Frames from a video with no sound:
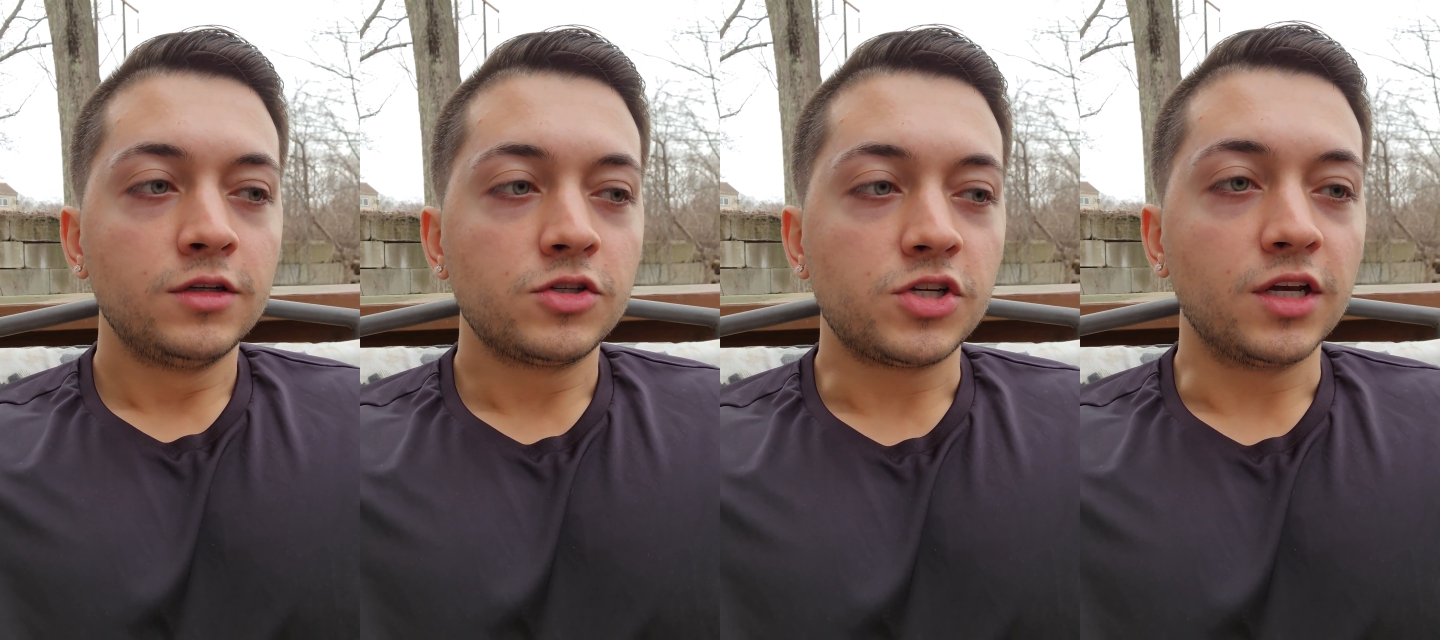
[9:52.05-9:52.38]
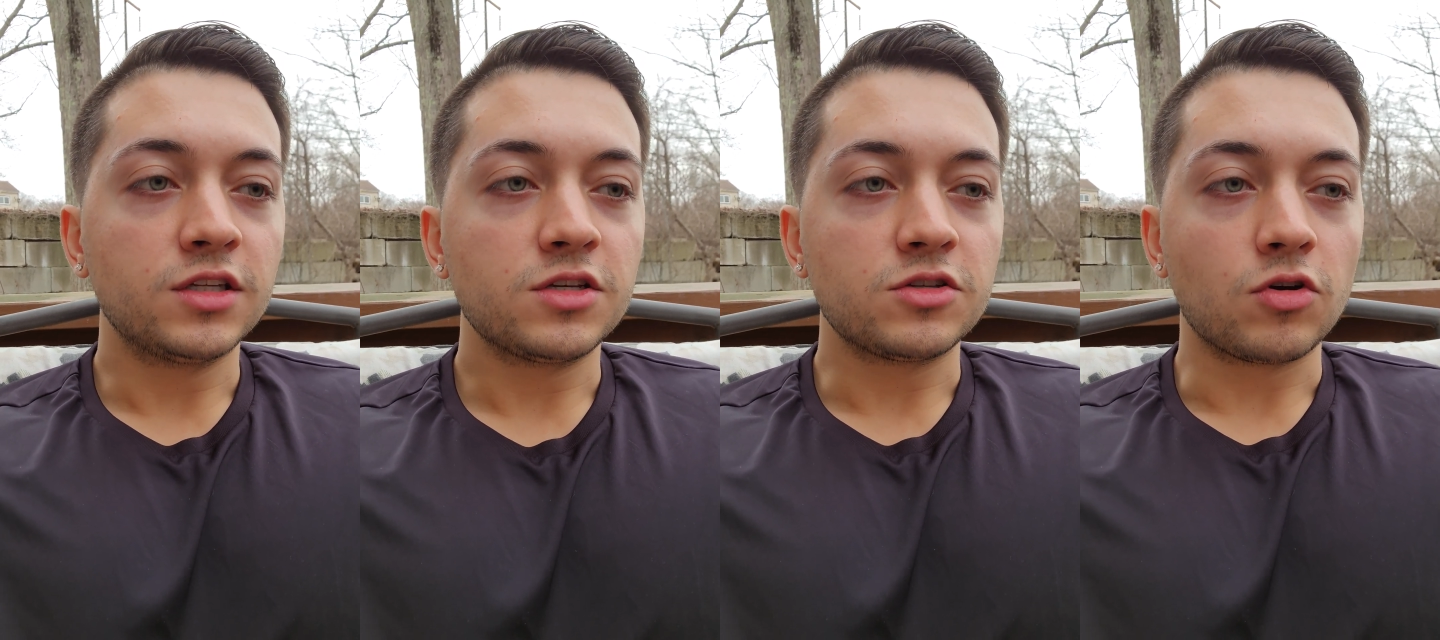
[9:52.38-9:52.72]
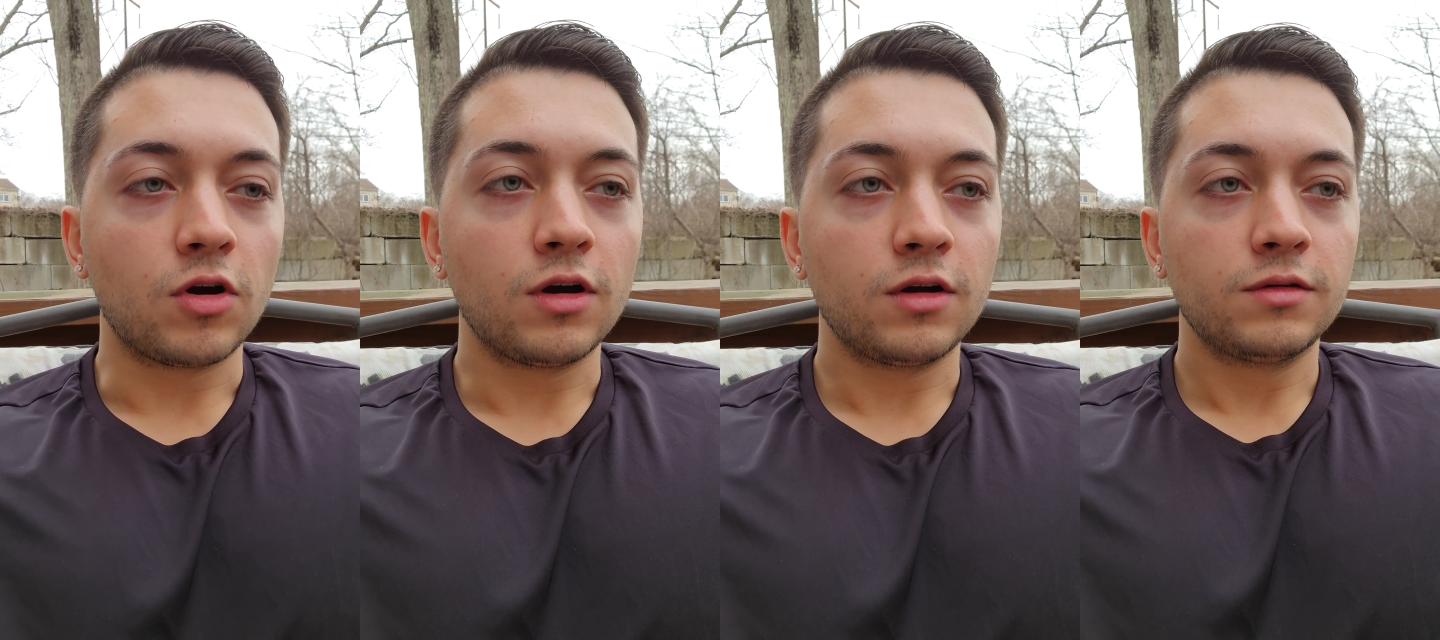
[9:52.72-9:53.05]
chances
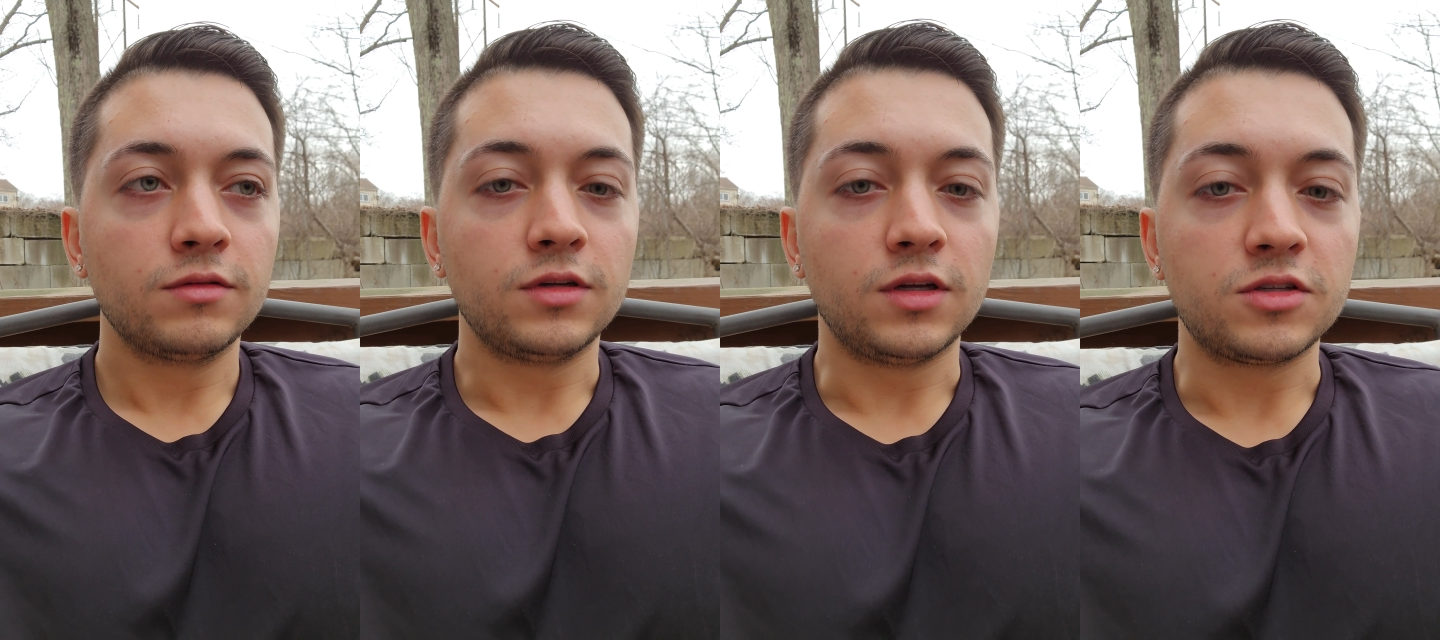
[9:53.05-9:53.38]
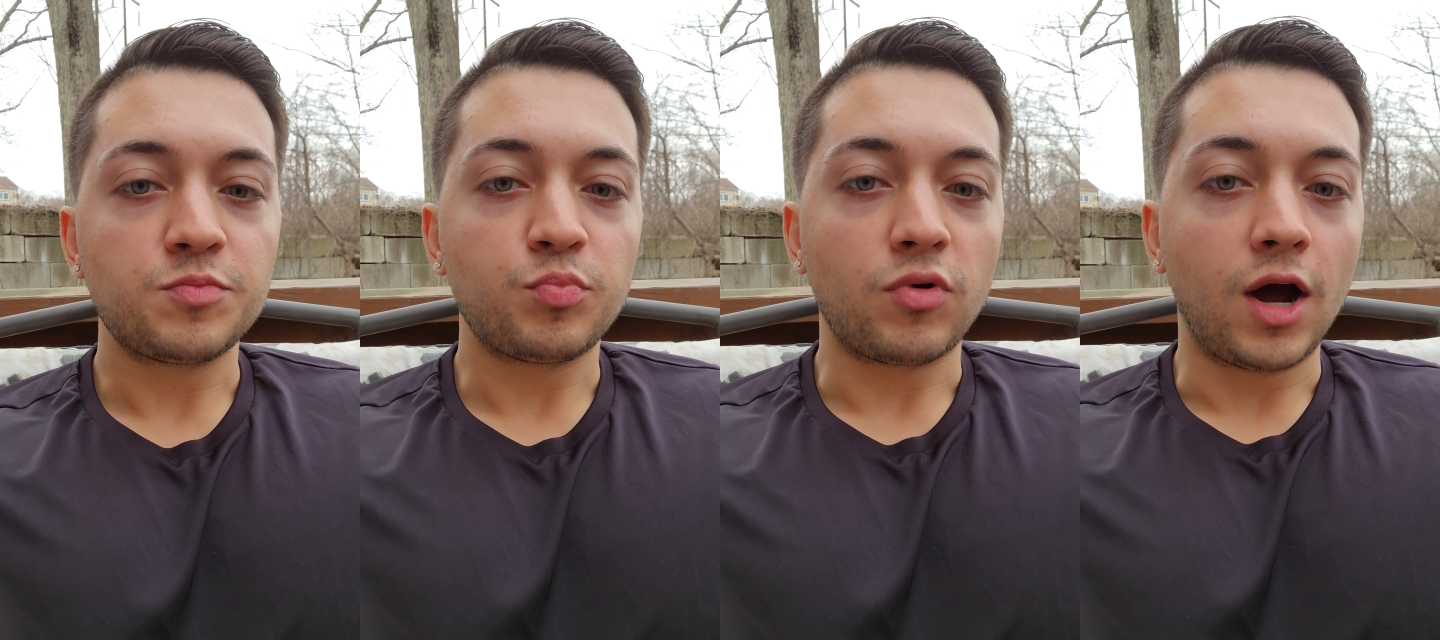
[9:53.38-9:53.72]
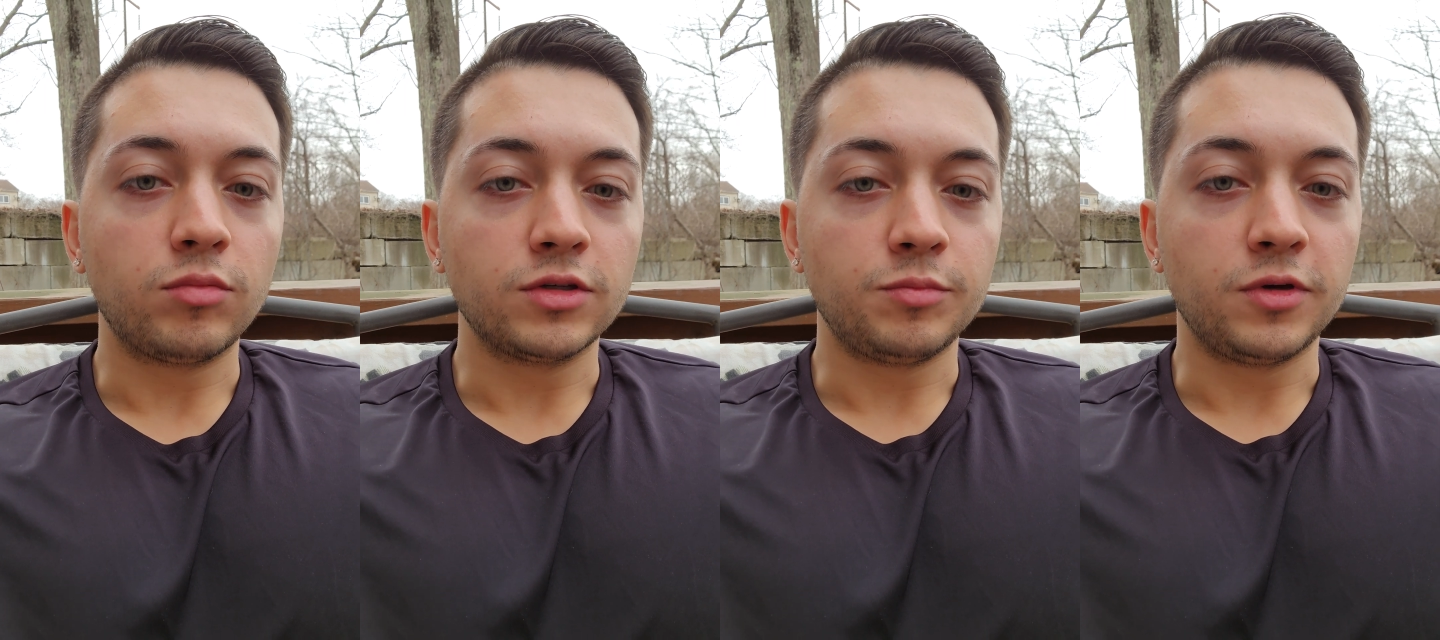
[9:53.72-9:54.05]
are it's
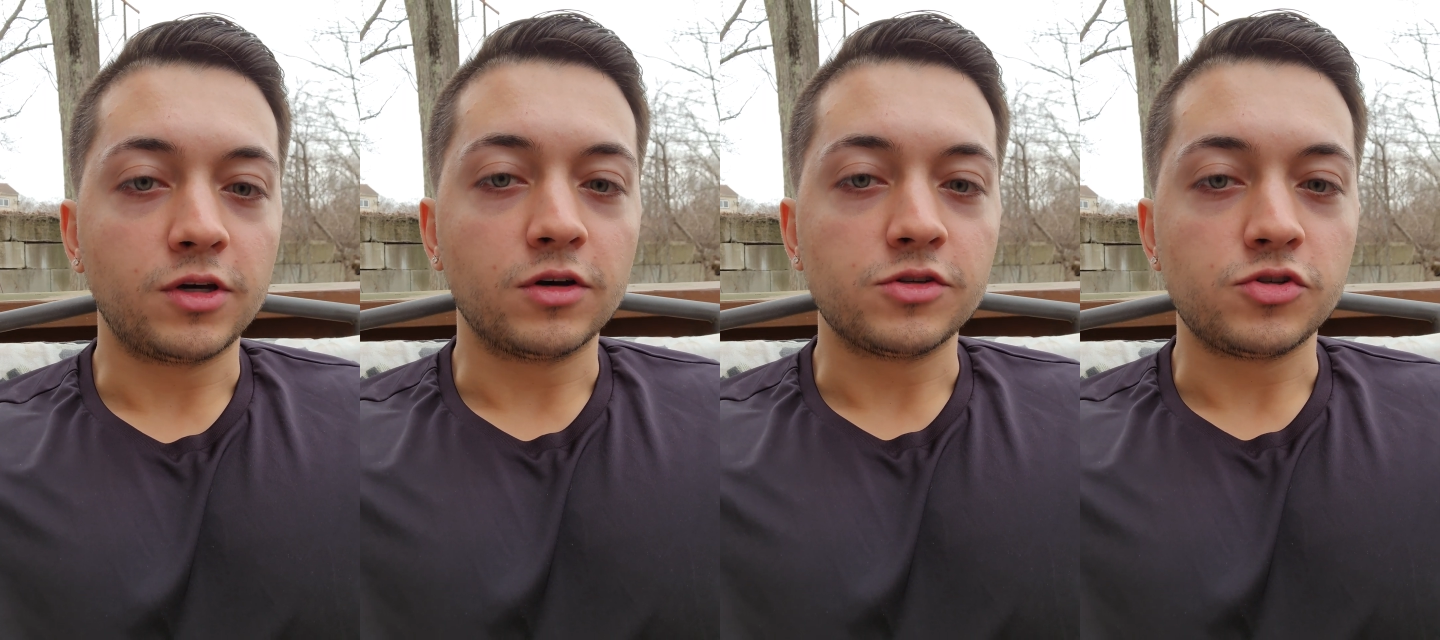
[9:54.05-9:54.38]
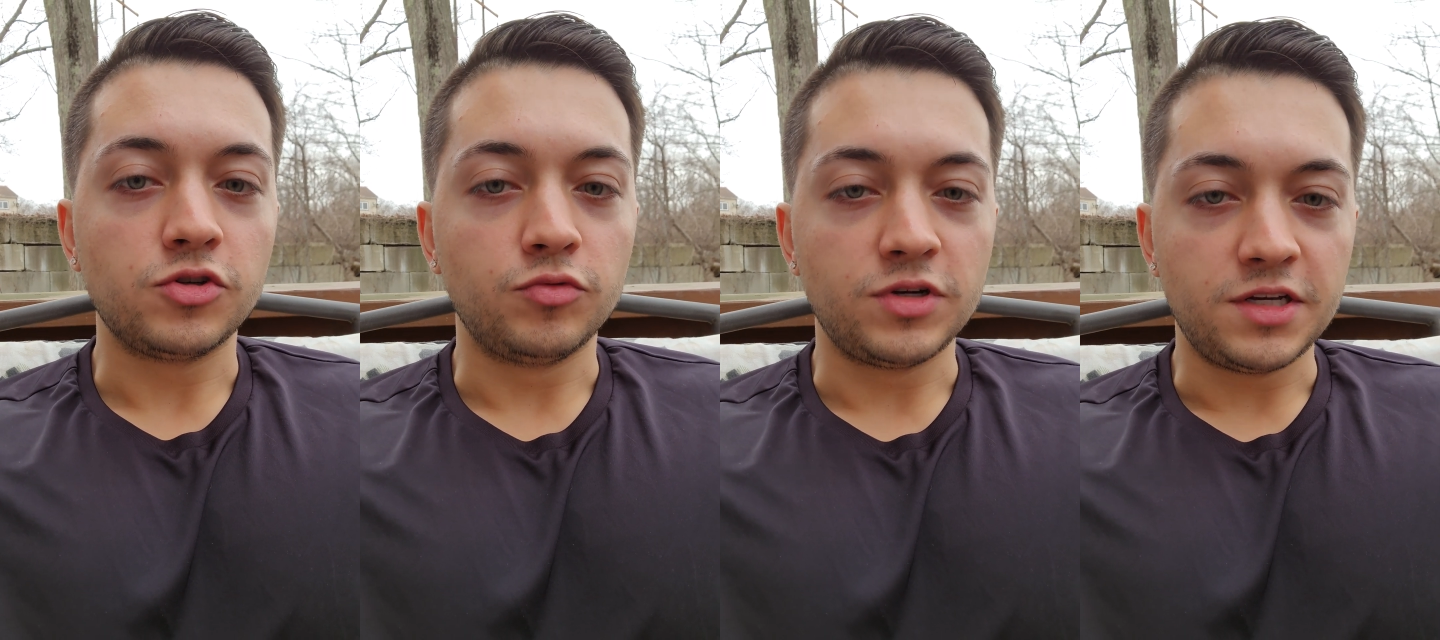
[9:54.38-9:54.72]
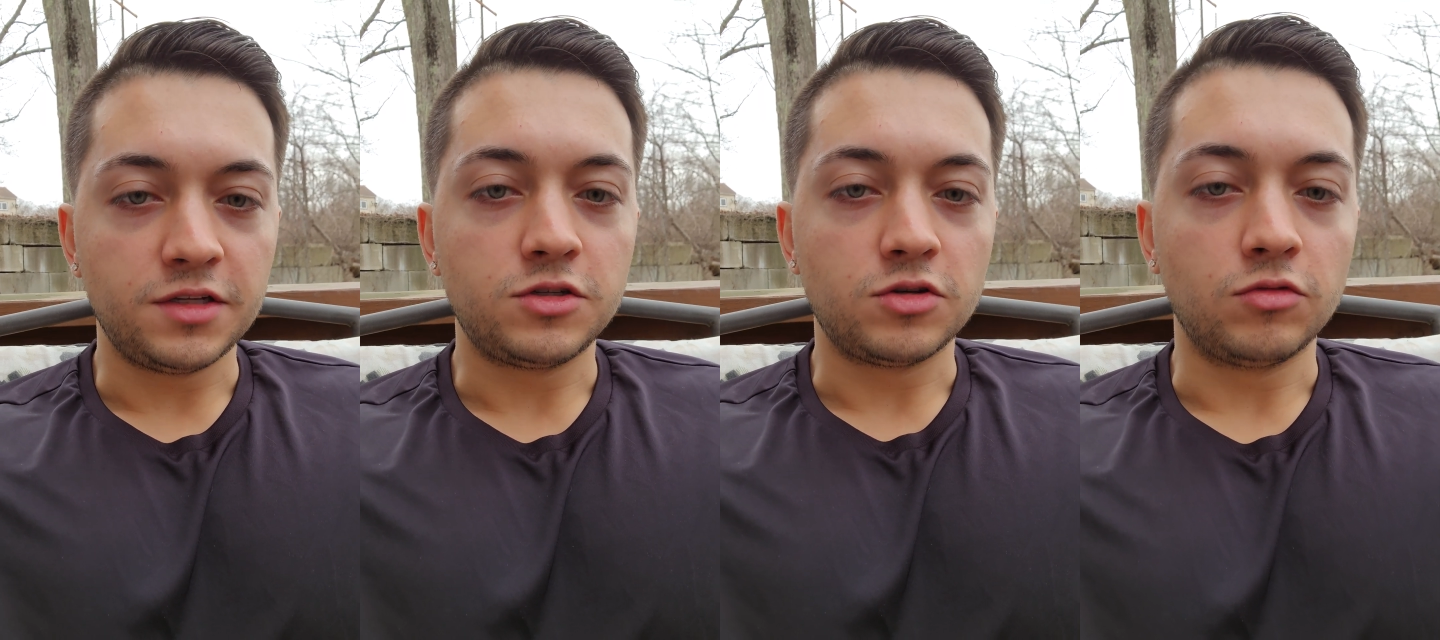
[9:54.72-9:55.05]
probably because you
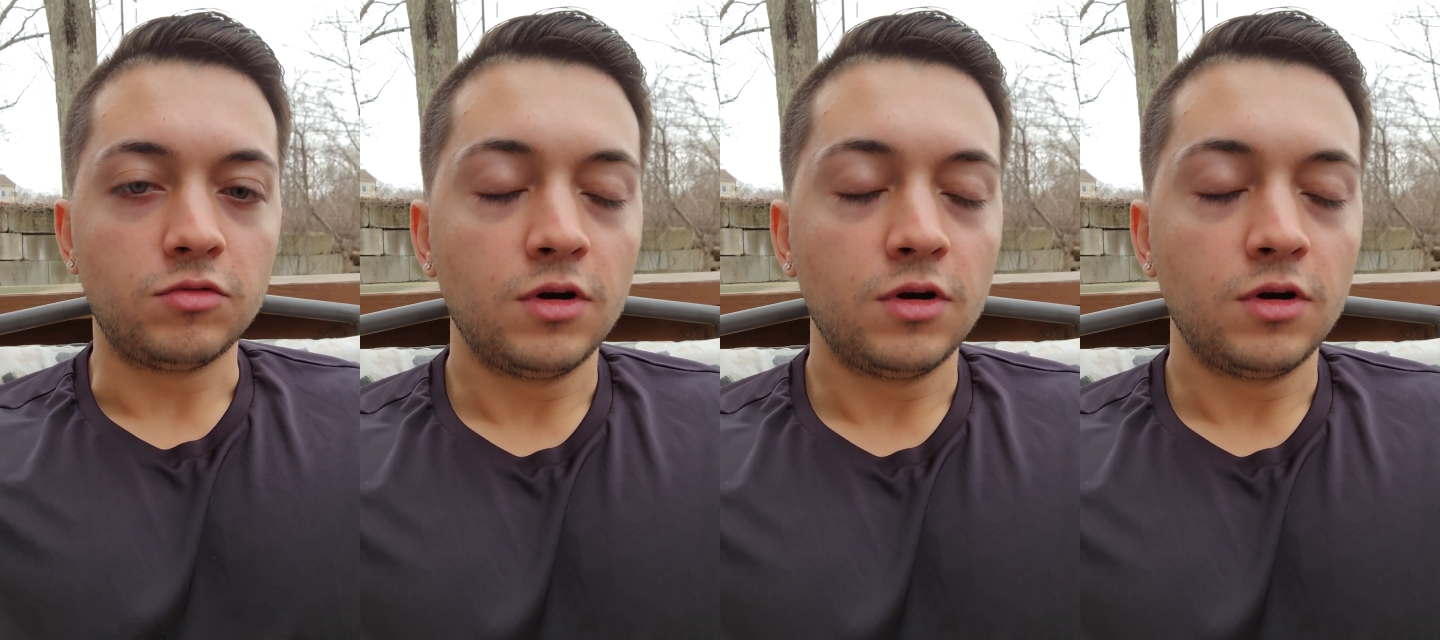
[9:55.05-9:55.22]
need to.